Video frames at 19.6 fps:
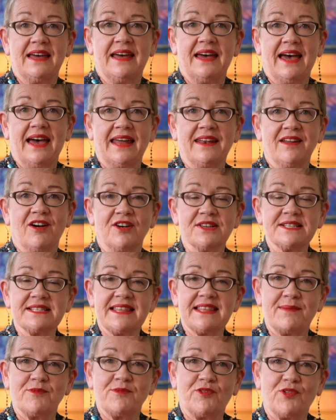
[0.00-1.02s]
and ask
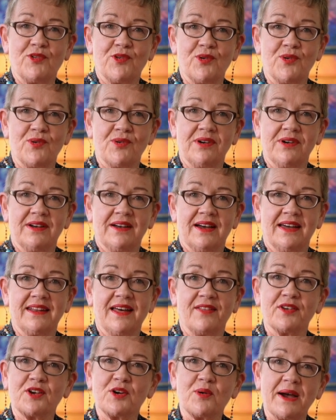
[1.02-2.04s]
them for
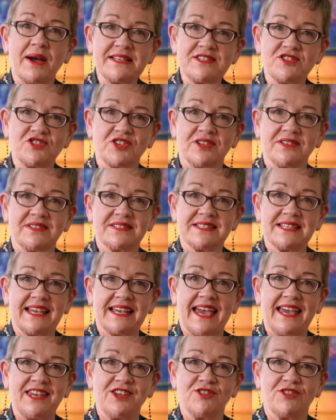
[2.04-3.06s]
another question to
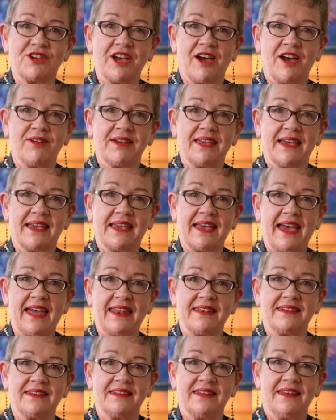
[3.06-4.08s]
get you going
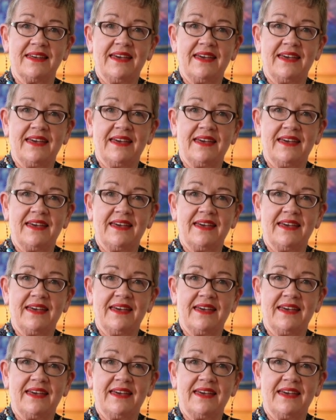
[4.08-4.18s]
again.